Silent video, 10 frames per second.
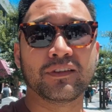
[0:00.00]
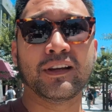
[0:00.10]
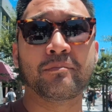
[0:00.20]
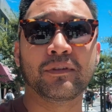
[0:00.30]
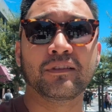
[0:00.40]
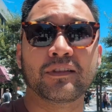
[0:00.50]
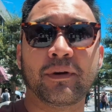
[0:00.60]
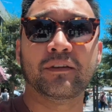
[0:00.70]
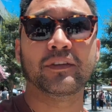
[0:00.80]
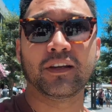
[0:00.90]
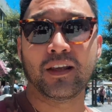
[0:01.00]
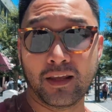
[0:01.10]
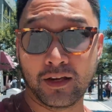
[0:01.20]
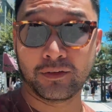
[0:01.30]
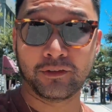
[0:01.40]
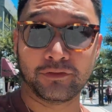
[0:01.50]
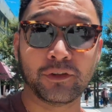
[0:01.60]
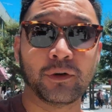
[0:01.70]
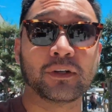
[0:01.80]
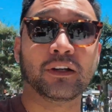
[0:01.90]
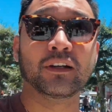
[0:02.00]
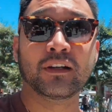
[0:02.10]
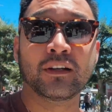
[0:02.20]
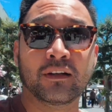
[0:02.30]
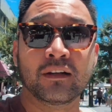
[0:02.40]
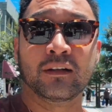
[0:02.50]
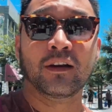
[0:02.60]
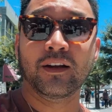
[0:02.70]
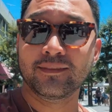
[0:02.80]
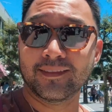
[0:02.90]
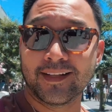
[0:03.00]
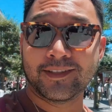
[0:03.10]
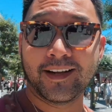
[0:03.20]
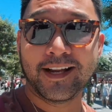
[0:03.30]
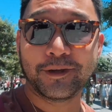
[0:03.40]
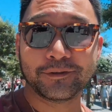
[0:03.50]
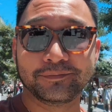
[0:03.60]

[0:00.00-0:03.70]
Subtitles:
temples apparently here in Fukuoka. Alright, let's check it out.